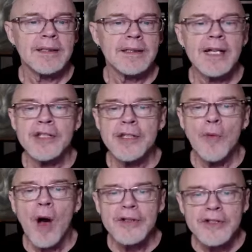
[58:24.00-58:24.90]
As she
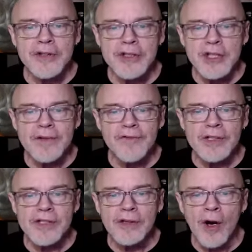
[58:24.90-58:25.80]
watched the
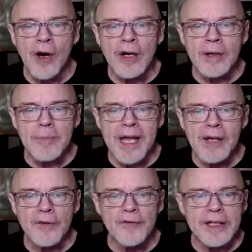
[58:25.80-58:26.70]
chieftain's long,
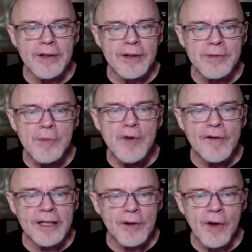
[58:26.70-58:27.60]
pale fingers
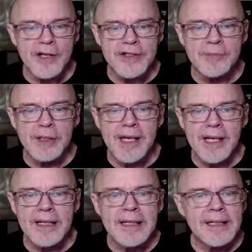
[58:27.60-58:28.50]
moving across the
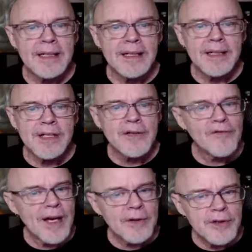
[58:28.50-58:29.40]
blade, she
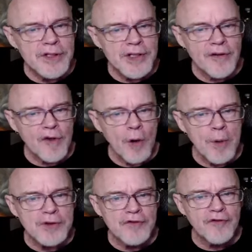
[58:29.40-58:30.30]
found herself
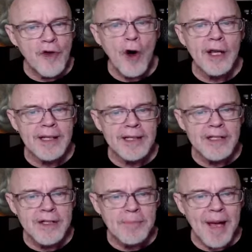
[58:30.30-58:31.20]
almost falling
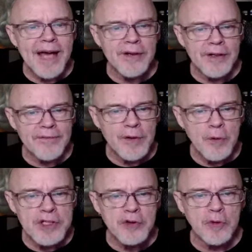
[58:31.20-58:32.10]
into the pattern of the
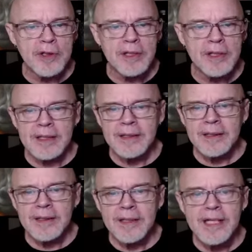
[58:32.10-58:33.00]
witchwood,
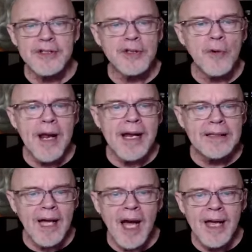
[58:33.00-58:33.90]
its gray
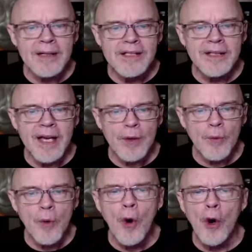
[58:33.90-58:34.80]
lines like
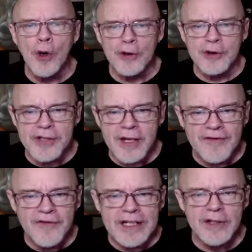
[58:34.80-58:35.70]
whorls on a
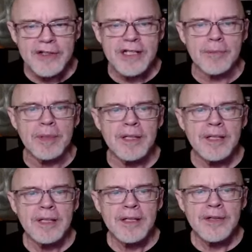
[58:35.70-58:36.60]
fingertip,
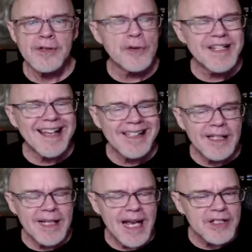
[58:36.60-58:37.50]
so
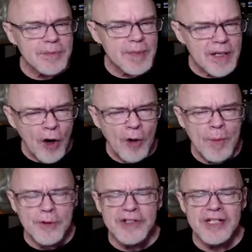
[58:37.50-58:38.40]
delicate as to be
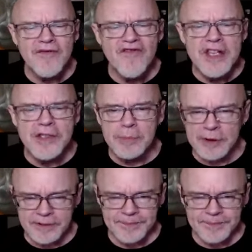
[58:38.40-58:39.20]
almost invisible.